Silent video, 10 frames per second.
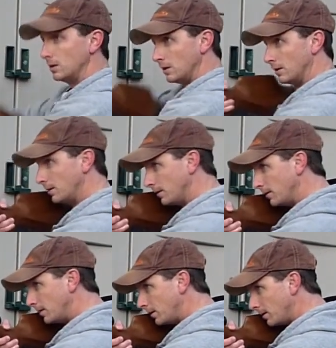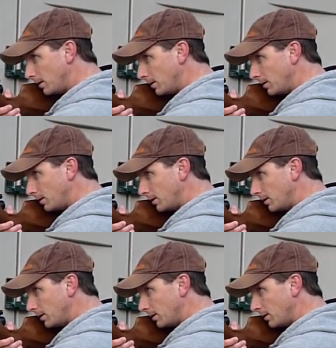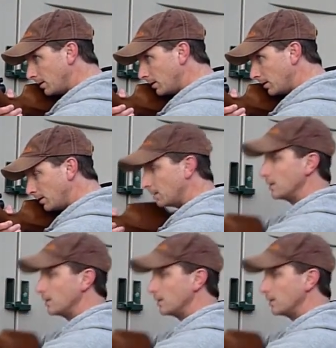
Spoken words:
Nothing is said.